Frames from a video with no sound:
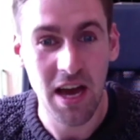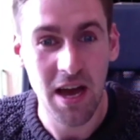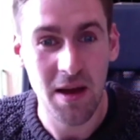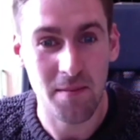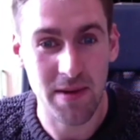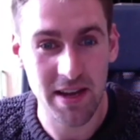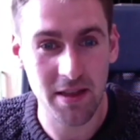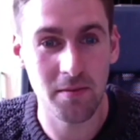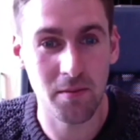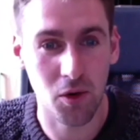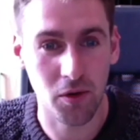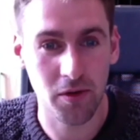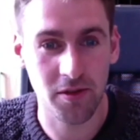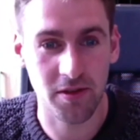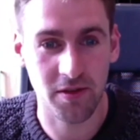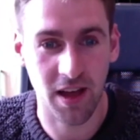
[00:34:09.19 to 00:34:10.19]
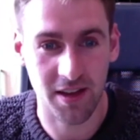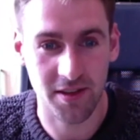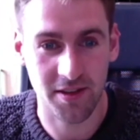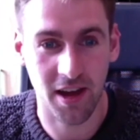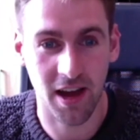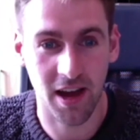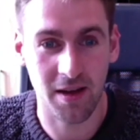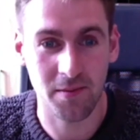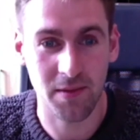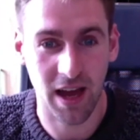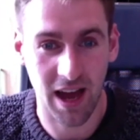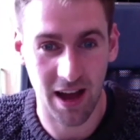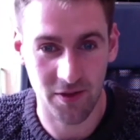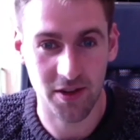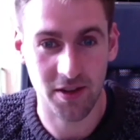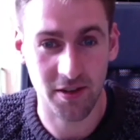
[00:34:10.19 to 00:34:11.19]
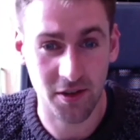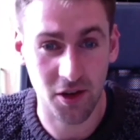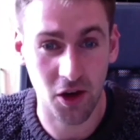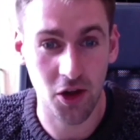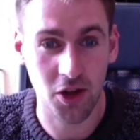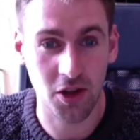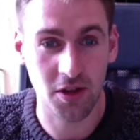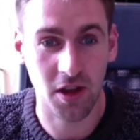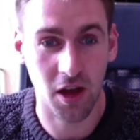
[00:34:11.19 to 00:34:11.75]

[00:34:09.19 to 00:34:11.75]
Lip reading: Make the most of that time to have a discussion